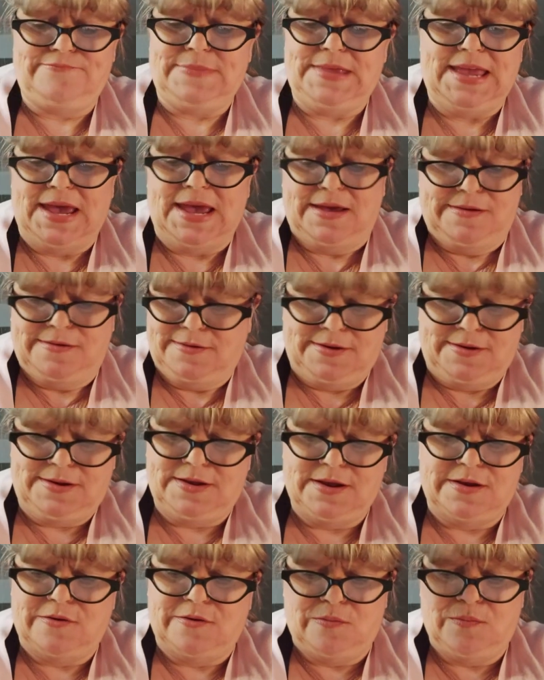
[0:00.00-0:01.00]
Yeah.
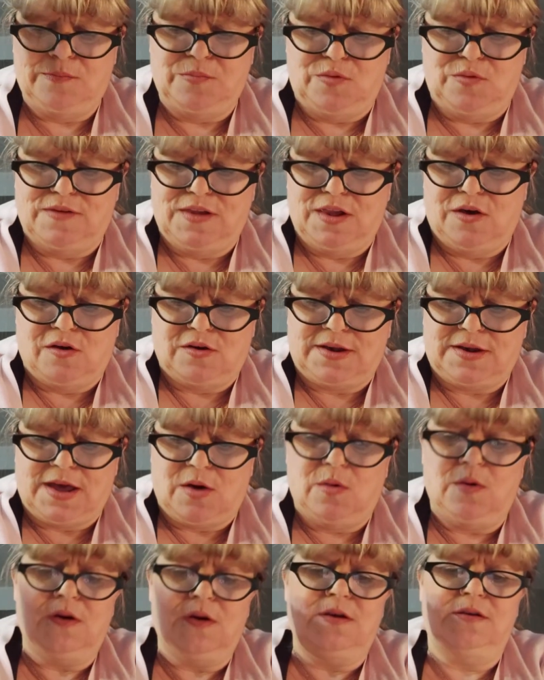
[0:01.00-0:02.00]
No, move along
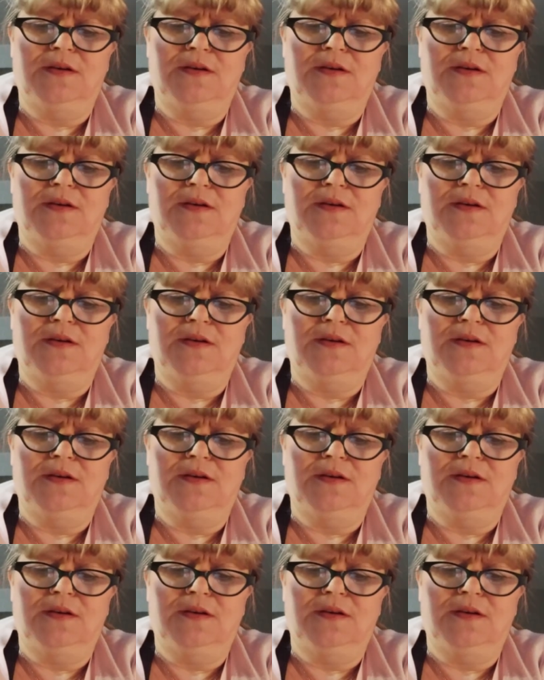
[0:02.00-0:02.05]
now.